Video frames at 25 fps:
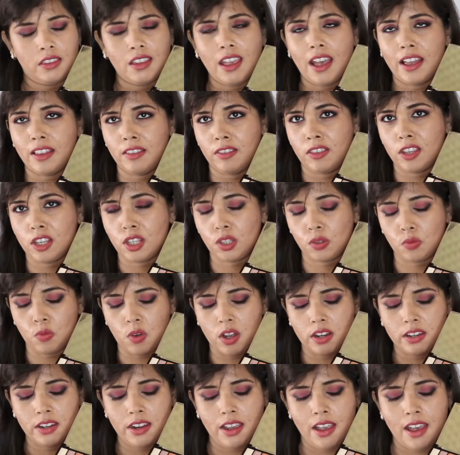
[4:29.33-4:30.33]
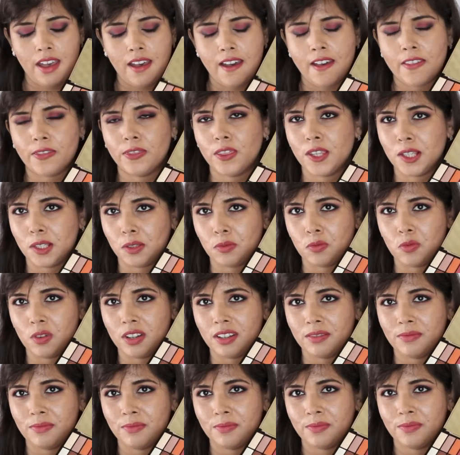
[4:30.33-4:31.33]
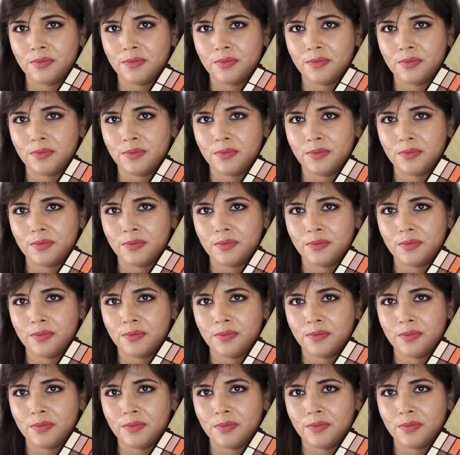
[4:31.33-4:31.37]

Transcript: at uh, this one and this one